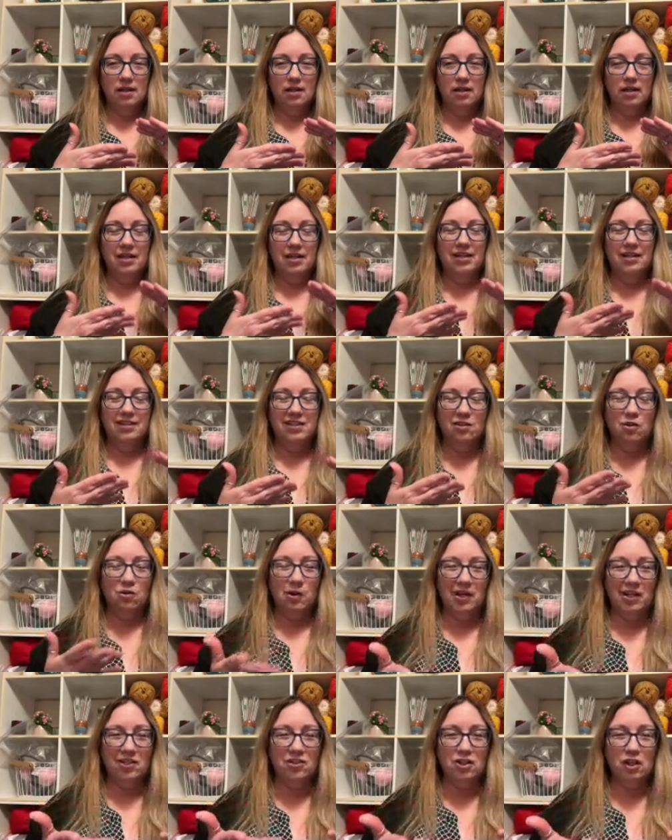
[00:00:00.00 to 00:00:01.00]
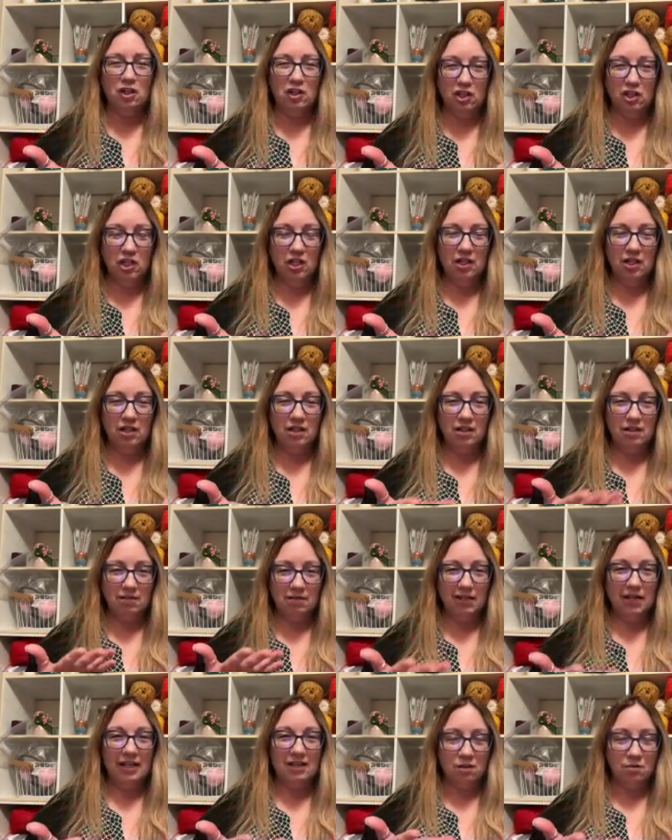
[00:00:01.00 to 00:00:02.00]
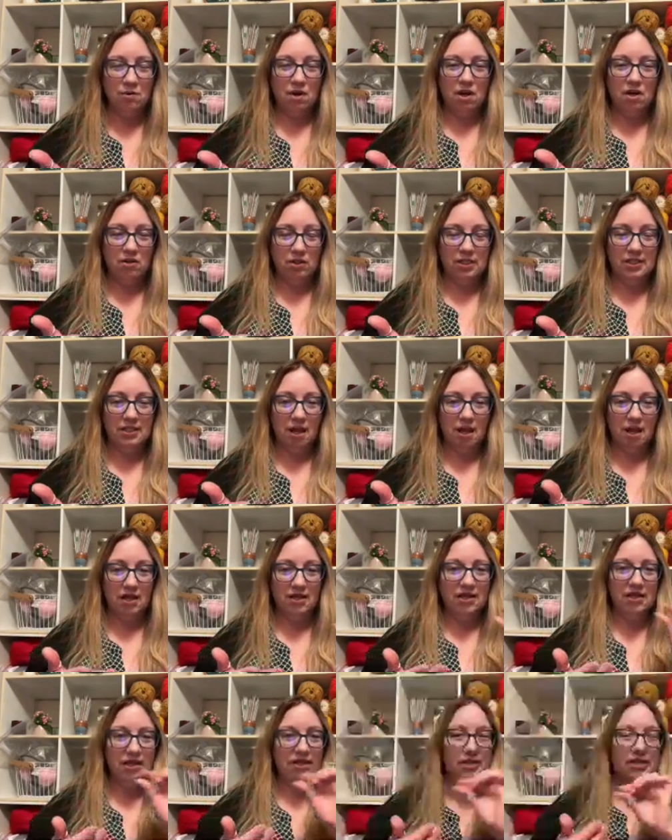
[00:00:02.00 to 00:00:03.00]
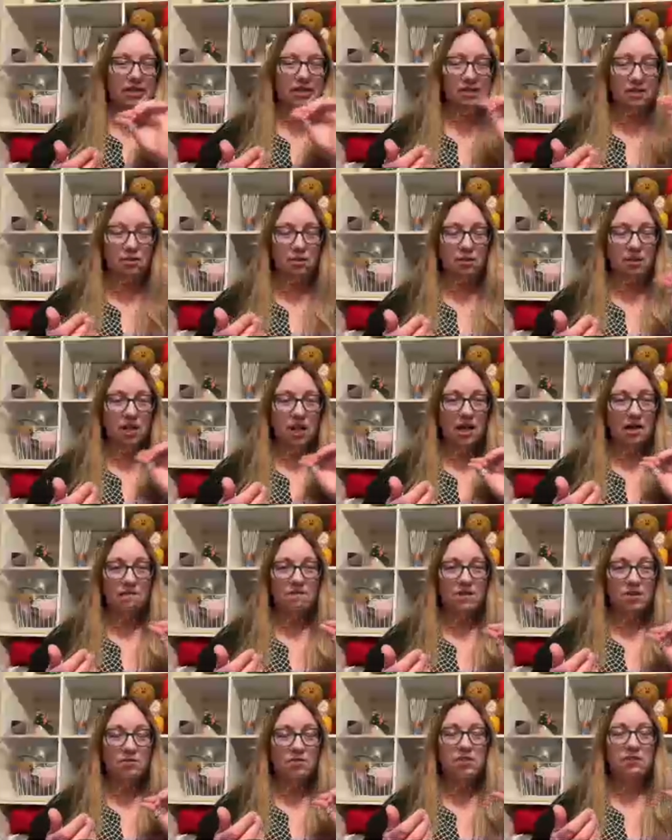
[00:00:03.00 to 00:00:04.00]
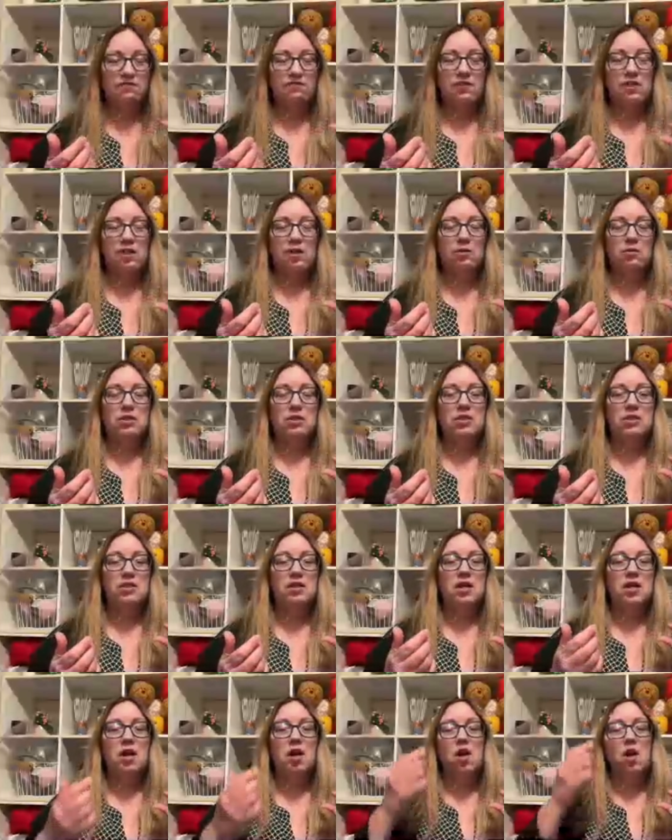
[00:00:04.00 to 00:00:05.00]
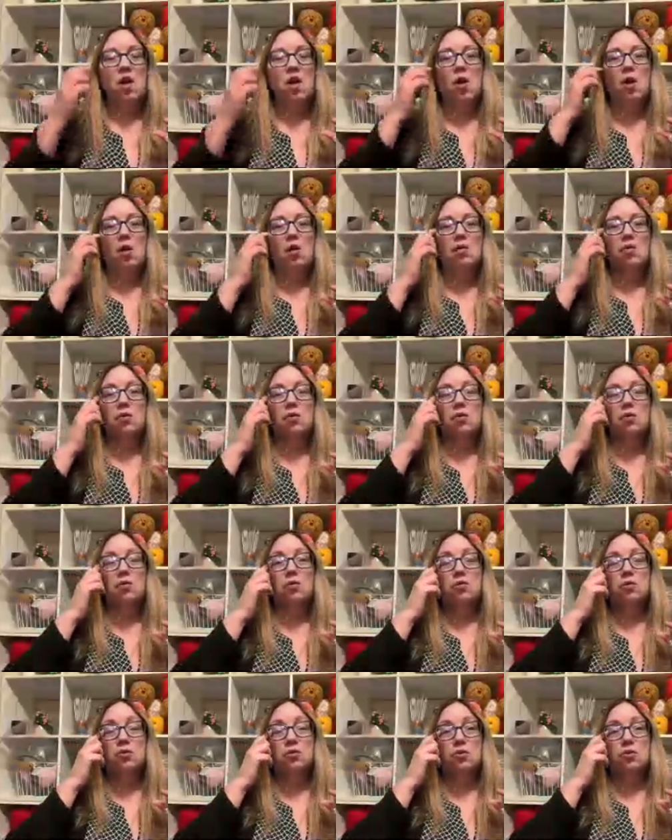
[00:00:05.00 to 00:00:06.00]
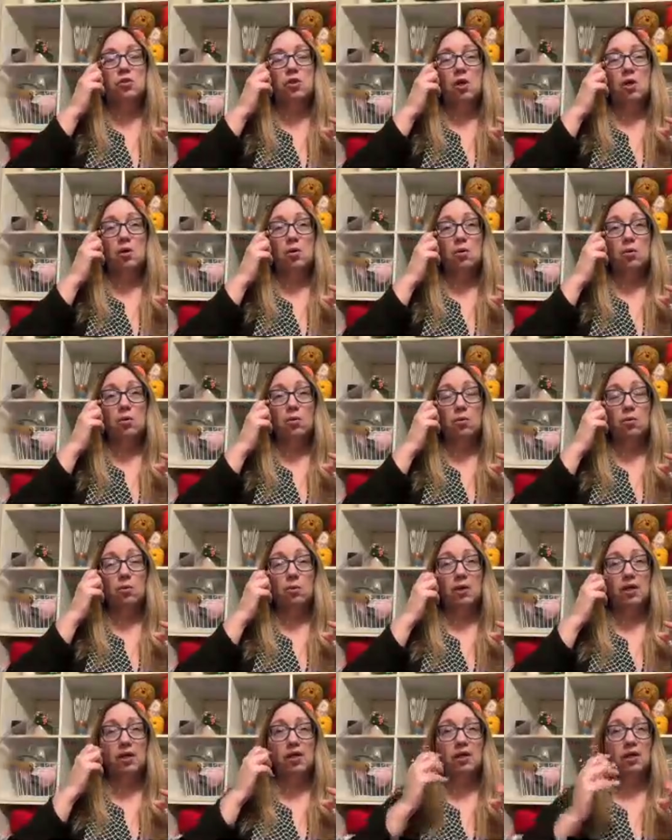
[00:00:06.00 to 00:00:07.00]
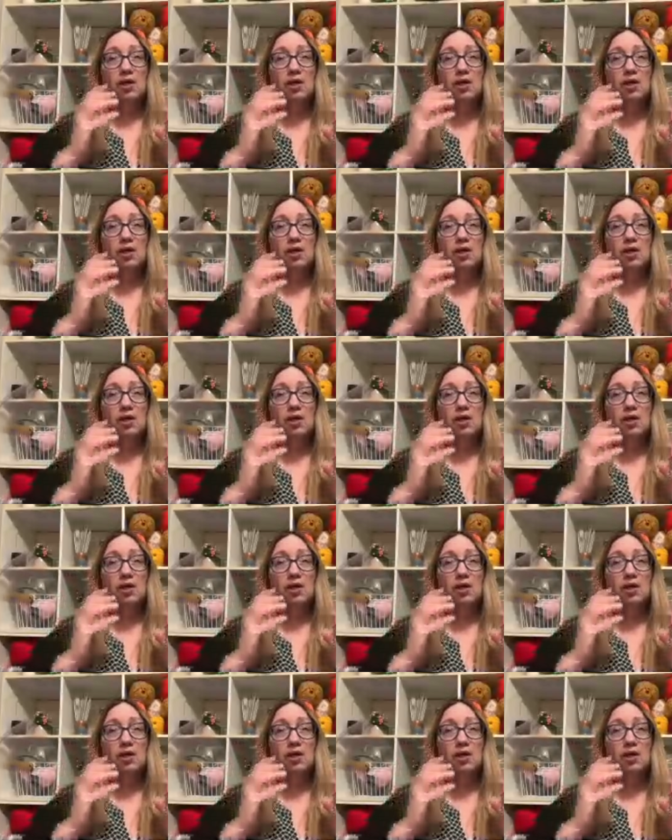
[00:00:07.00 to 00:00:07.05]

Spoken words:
is going to look like the wrong side because it is going to have those floats. So,